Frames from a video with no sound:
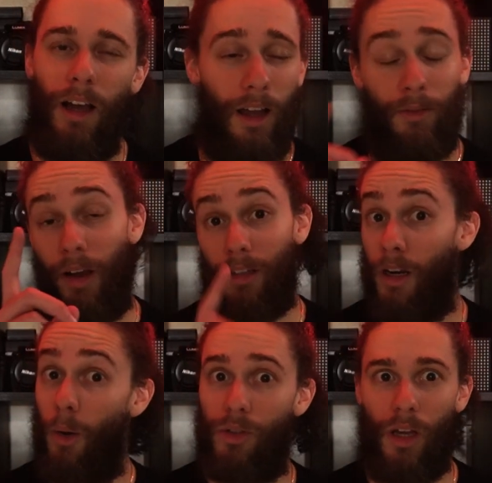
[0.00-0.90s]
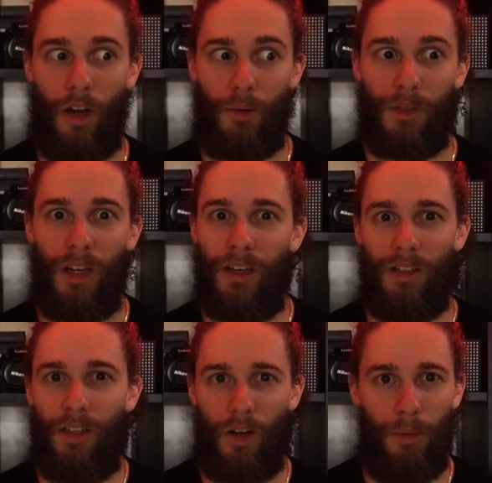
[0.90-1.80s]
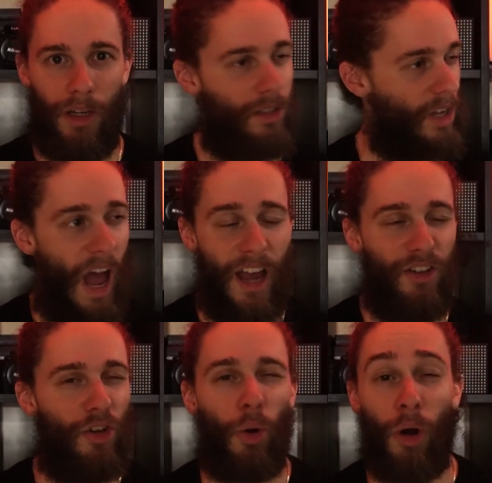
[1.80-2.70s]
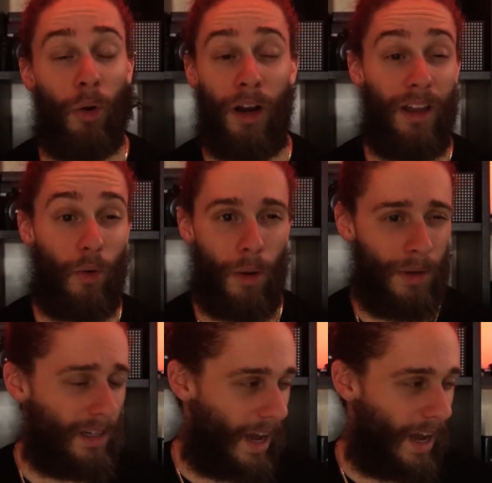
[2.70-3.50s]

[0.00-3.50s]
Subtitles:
In fact, I know it's not 100% necessary because I don't own any equipment.